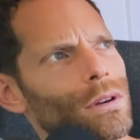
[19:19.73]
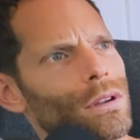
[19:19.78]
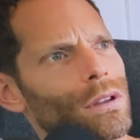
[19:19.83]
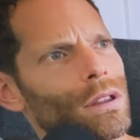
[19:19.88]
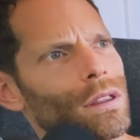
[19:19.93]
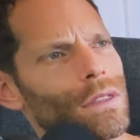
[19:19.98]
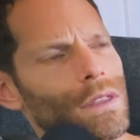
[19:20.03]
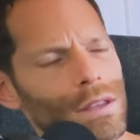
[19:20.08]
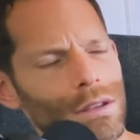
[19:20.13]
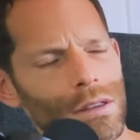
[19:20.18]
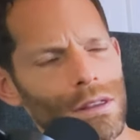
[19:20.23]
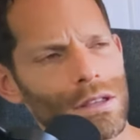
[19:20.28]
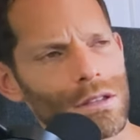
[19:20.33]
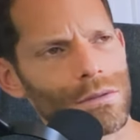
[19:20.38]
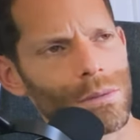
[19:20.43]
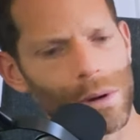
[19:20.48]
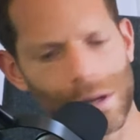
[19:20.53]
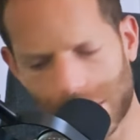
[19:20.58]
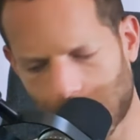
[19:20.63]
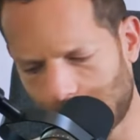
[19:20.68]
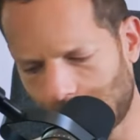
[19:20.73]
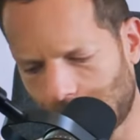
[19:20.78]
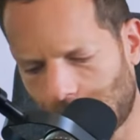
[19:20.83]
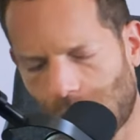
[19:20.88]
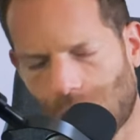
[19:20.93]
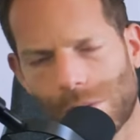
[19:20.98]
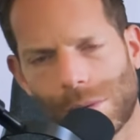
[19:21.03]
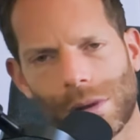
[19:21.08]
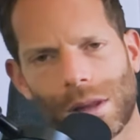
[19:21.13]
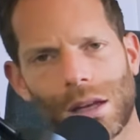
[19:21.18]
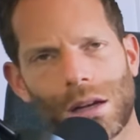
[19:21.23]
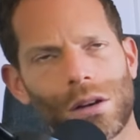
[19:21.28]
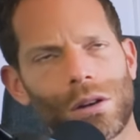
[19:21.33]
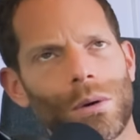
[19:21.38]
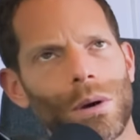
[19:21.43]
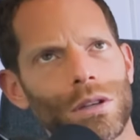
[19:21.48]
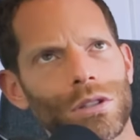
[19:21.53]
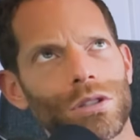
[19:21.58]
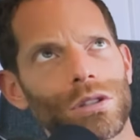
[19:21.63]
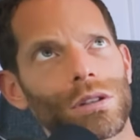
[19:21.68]
yeah. th this raises an, a related
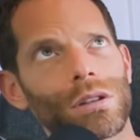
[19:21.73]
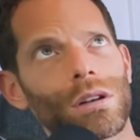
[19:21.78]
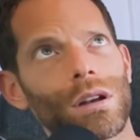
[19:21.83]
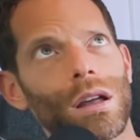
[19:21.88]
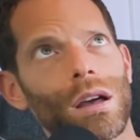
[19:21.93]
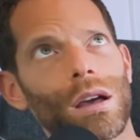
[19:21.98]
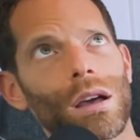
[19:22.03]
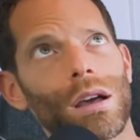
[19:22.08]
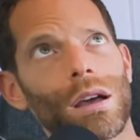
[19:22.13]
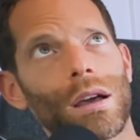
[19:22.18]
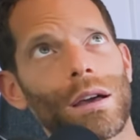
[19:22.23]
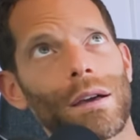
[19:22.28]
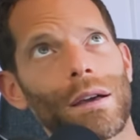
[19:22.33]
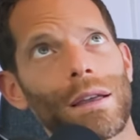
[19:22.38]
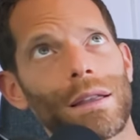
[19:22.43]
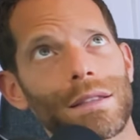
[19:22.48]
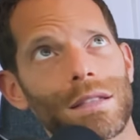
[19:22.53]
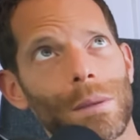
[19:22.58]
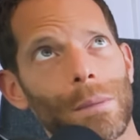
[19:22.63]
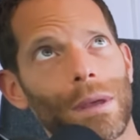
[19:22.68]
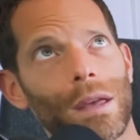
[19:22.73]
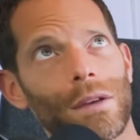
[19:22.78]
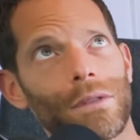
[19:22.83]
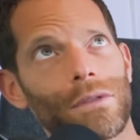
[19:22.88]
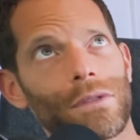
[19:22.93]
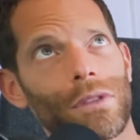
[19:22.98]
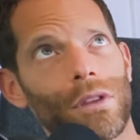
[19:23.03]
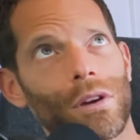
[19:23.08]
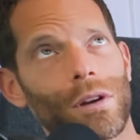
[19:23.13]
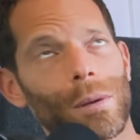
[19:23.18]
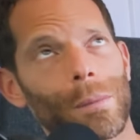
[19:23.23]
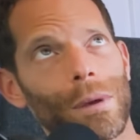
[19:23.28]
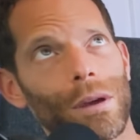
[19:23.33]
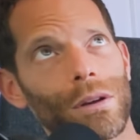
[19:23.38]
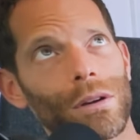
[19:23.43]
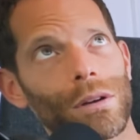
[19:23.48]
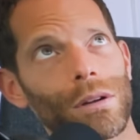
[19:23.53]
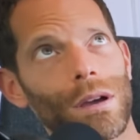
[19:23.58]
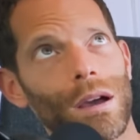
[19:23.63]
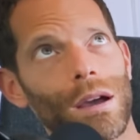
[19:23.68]
question. Uh, it's something I've thought
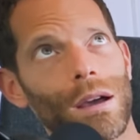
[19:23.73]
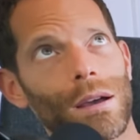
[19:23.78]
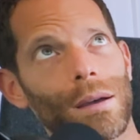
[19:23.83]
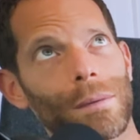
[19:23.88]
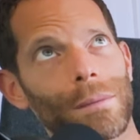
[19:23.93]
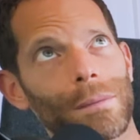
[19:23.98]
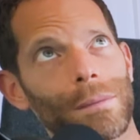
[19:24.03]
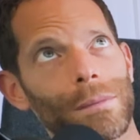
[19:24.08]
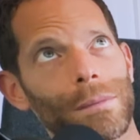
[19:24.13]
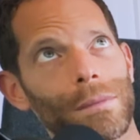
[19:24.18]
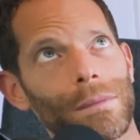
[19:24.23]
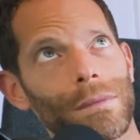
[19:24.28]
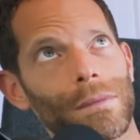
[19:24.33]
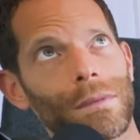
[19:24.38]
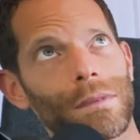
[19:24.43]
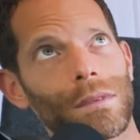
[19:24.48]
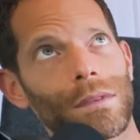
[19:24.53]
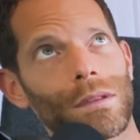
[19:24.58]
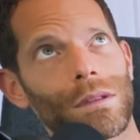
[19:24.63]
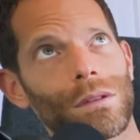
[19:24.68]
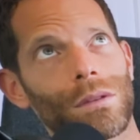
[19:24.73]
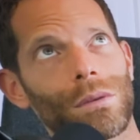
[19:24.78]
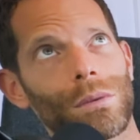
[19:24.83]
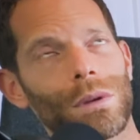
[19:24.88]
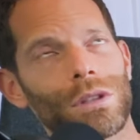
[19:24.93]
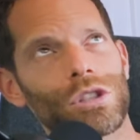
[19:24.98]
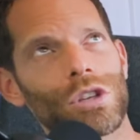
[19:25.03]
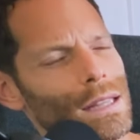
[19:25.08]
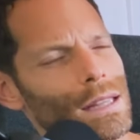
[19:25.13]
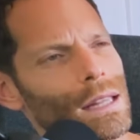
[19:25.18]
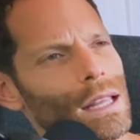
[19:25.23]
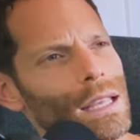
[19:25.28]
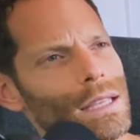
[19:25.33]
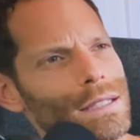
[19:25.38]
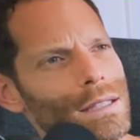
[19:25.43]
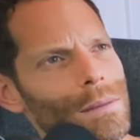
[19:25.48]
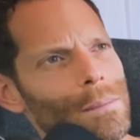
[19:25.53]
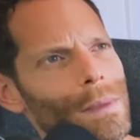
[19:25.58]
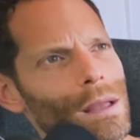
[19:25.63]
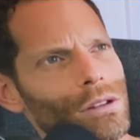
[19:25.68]
about, um, which is, is
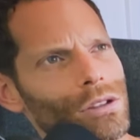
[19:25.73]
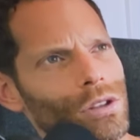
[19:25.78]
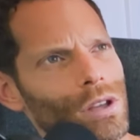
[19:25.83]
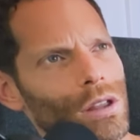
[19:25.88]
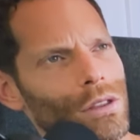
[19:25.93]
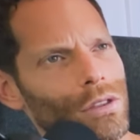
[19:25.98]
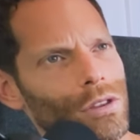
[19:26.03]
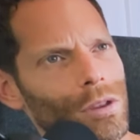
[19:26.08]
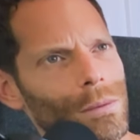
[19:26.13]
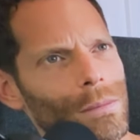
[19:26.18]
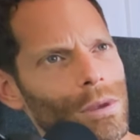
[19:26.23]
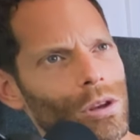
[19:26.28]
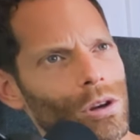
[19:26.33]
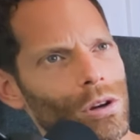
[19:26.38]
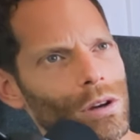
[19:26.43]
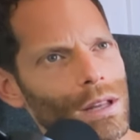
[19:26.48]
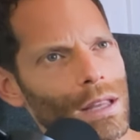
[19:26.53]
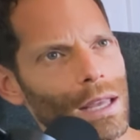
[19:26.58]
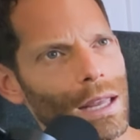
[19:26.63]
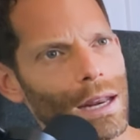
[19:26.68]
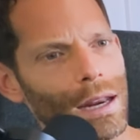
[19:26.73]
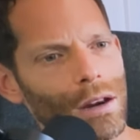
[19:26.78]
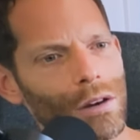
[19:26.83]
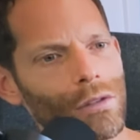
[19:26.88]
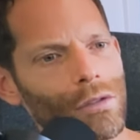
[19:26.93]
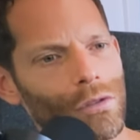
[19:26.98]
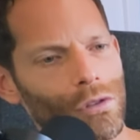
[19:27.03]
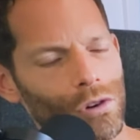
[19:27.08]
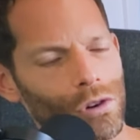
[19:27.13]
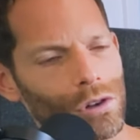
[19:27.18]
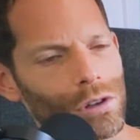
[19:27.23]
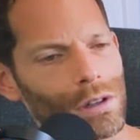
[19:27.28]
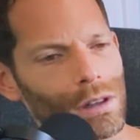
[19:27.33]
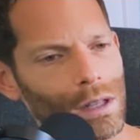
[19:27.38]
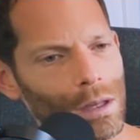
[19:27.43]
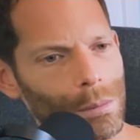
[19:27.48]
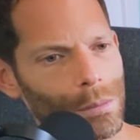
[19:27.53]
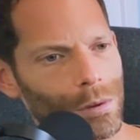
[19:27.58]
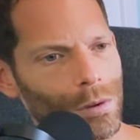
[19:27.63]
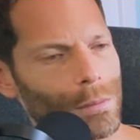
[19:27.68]
the mental health community
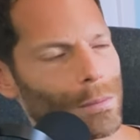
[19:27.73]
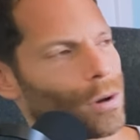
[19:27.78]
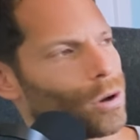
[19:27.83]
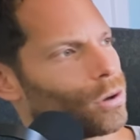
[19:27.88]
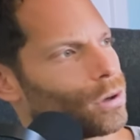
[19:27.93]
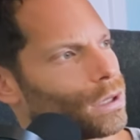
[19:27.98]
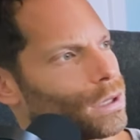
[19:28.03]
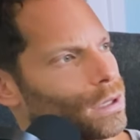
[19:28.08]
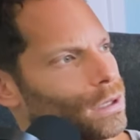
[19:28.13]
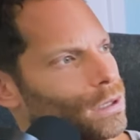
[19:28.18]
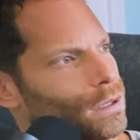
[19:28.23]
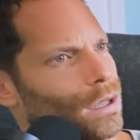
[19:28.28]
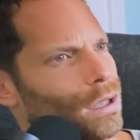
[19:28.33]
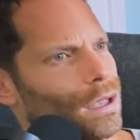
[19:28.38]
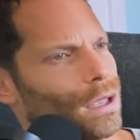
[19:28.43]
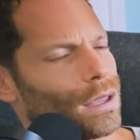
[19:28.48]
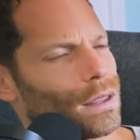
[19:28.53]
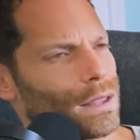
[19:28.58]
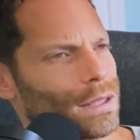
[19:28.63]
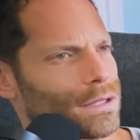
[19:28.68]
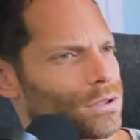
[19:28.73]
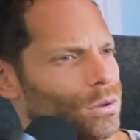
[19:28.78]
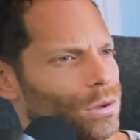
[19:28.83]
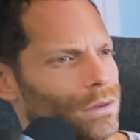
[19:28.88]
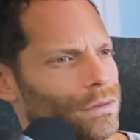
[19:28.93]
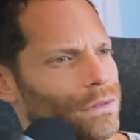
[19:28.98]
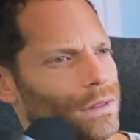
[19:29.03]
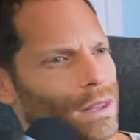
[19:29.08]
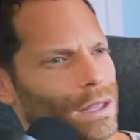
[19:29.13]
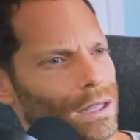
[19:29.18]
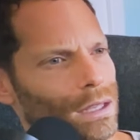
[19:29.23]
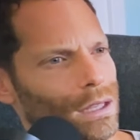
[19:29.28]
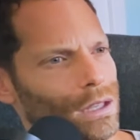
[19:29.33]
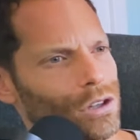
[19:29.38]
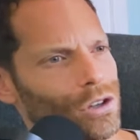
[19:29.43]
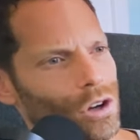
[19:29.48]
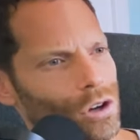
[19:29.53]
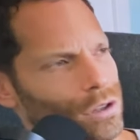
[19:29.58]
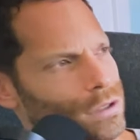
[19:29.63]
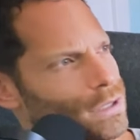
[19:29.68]
inadvertently promoting this sort of like
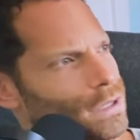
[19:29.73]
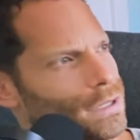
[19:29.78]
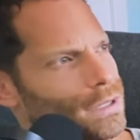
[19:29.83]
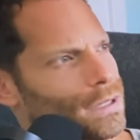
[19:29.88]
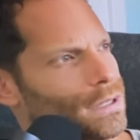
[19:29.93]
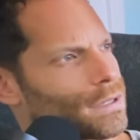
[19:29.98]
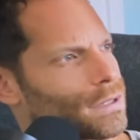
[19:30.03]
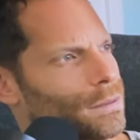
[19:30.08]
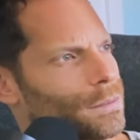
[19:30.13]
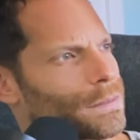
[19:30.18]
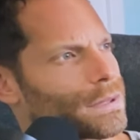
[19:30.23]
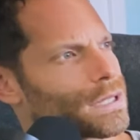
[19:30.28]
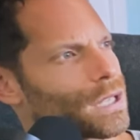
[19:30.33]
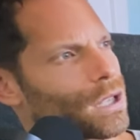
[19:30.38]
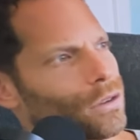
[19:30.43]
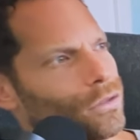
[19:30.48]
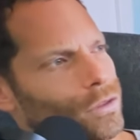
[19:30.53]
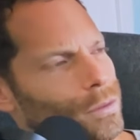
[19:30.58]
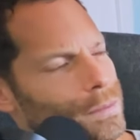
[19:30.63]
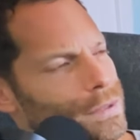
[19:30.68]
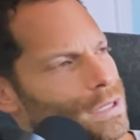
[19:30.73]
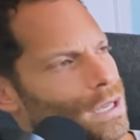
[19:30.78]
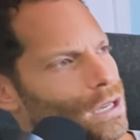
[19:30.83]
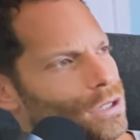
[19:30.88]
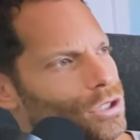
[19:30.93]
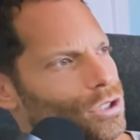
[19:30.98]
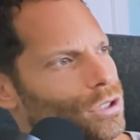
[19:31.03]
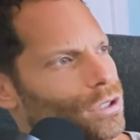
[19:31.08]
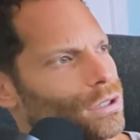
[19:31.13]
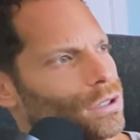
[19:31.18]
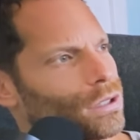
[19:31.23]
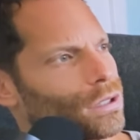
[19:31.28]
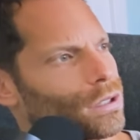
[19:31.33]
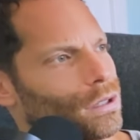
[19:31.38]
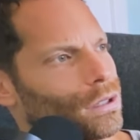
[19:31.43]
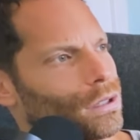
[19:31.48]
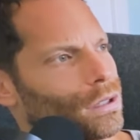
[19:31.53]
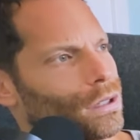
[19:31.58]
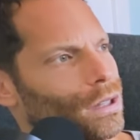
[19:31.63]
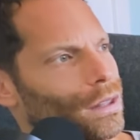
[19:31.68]
narcissism, self-obsession
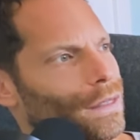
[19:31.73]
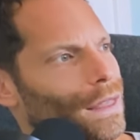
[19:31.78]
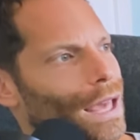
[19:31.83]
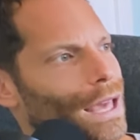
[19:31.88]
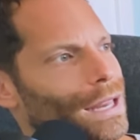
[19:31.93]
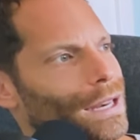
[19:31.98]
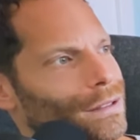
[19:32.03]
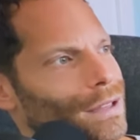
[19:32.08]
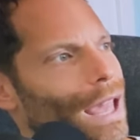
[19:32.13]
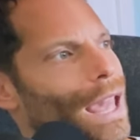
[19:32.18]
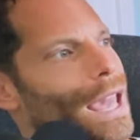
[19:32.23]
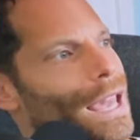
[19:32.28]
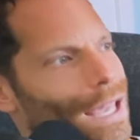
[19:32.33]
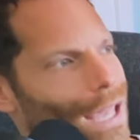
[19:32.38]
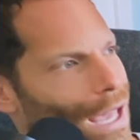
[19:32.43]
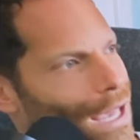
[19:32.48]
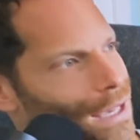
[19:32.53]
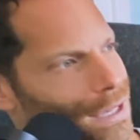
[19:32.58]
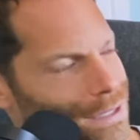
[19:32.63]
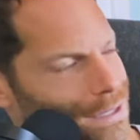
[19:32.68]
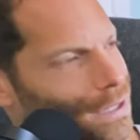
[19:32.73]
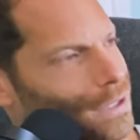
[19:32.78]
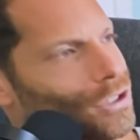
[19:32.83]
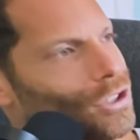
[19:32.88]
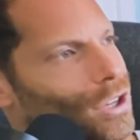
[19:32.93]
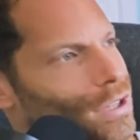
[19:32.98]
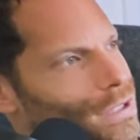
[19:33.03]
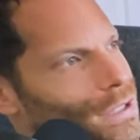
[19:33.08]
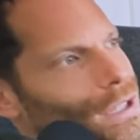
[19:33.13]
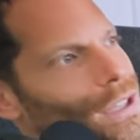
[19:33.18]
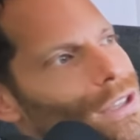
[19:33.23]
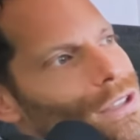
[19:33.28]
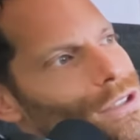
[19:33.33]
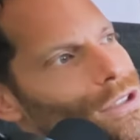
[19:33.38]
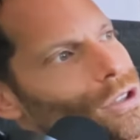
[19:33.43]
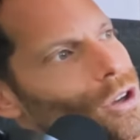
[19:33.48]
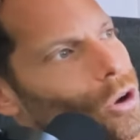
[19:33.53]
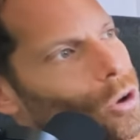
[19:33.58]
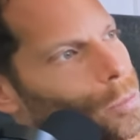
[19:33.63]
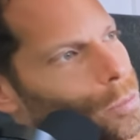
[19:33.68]
that A A is suggesting is
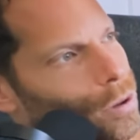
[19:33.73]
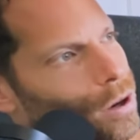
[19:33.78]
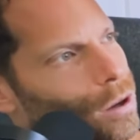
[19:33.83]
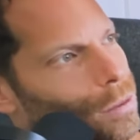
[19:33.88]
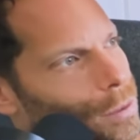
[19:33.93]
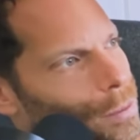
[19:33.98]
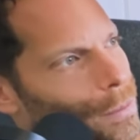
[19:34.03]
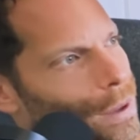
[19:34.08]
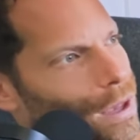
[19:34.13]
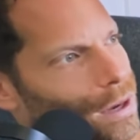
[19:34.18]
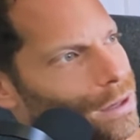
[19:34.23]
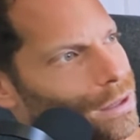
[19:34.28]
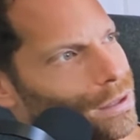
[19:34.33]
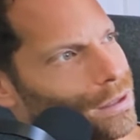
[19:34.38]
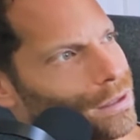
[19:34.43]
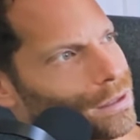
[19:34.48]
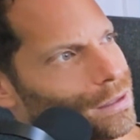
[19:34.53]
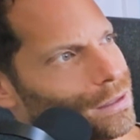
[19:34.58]
so problematic?